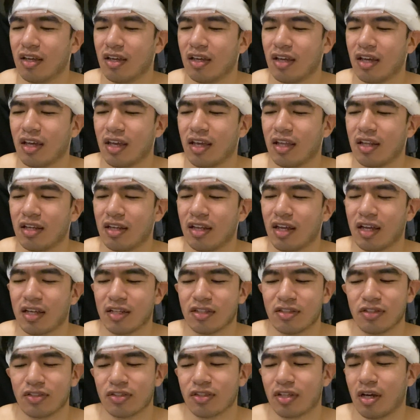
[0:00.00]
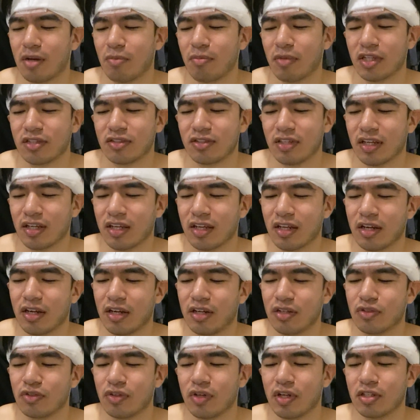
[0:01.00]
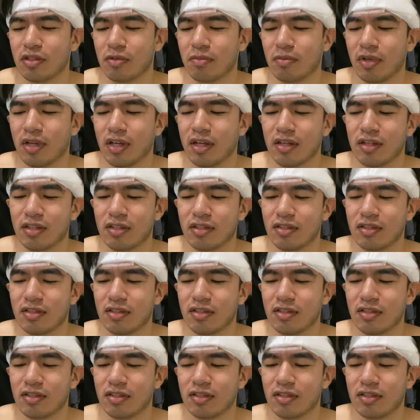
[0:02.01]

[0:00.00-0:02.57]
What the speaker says: and I just got my second hair transplant.